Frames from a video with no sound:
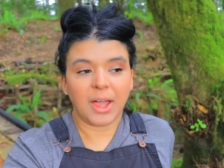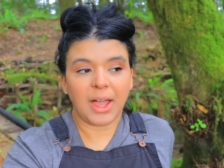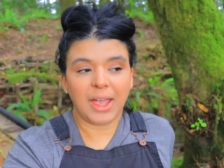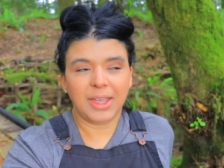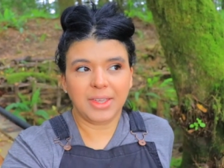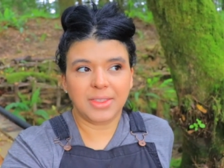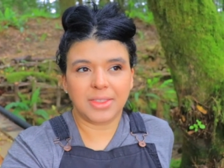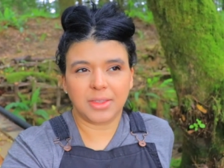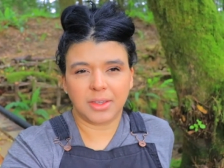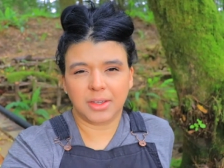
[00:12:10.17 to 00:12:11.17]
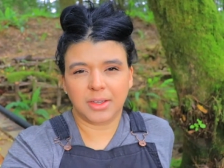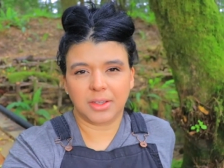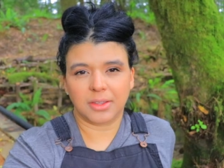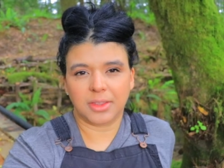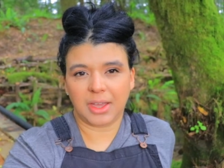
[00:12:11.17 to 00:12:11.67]
I think
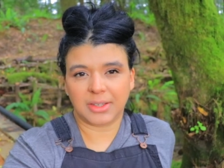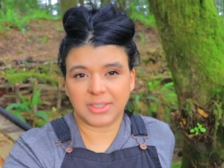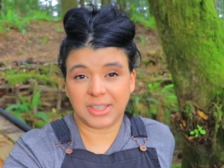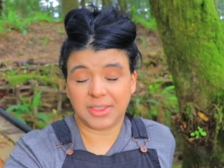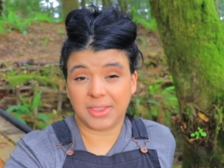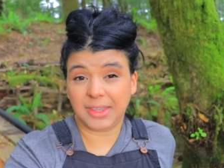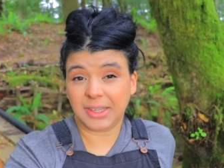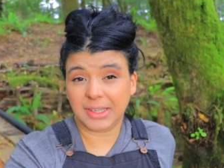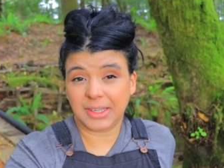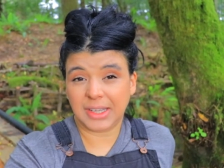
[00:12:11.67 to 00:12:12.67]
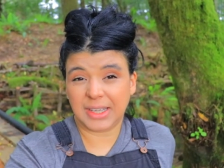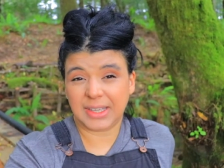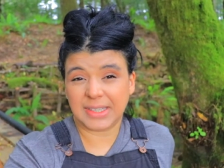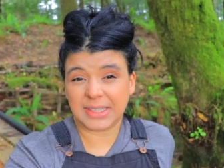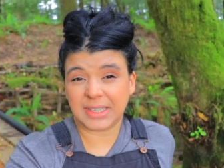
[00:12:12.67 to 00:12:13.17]
that Athene
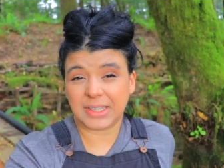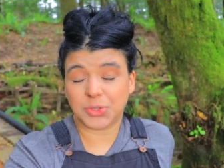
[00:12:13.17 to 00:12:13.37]
is